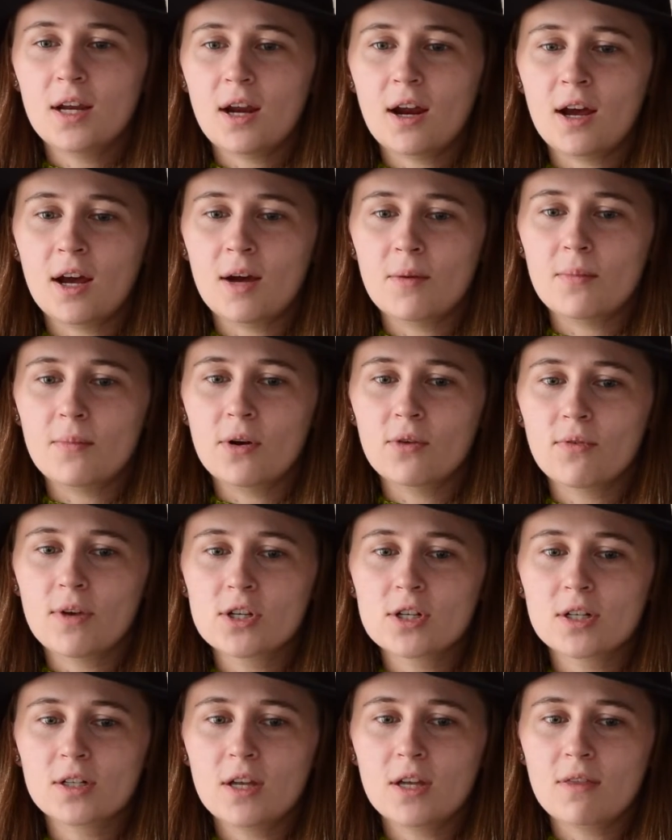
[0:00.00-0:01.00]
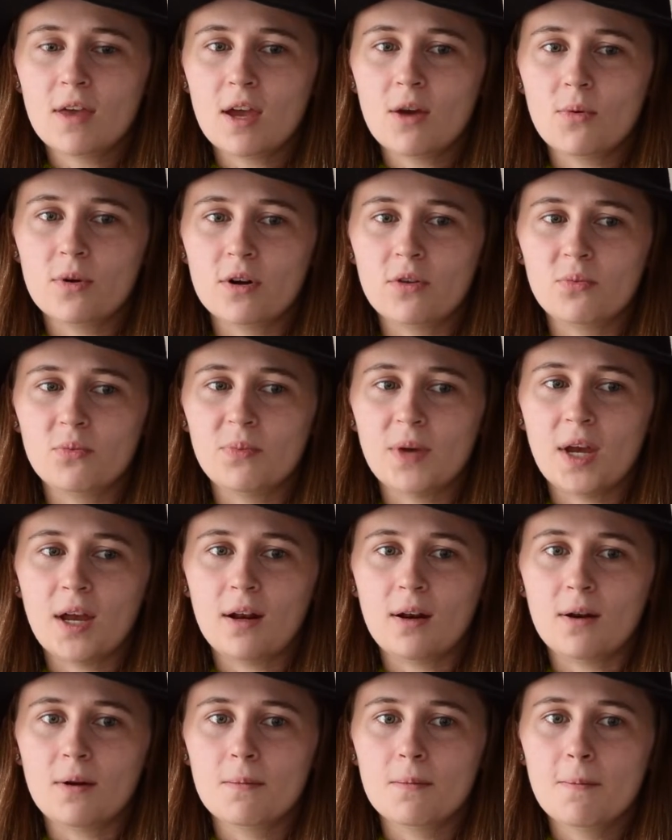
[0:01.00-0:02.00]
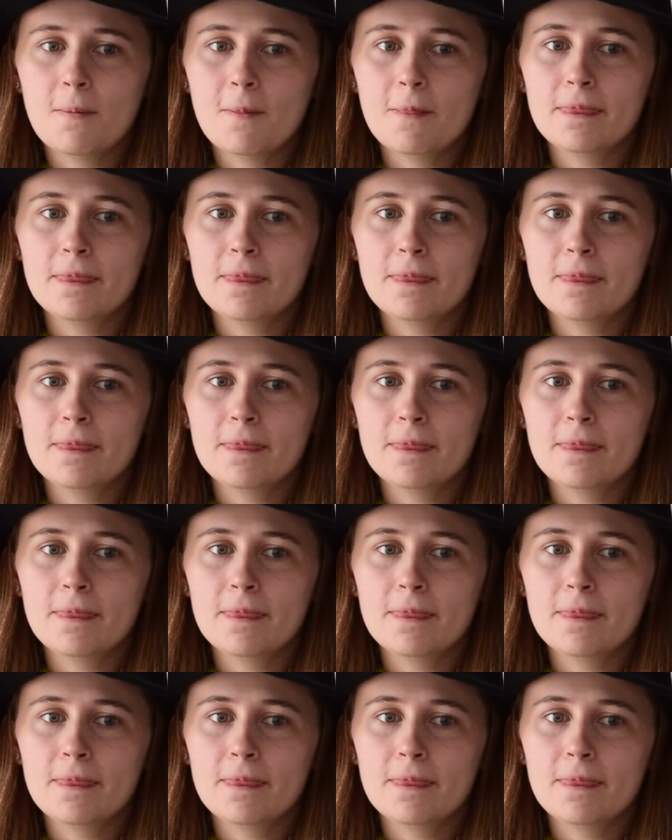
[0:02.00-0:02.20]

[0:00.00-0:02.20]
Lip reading: Originally, they would have been,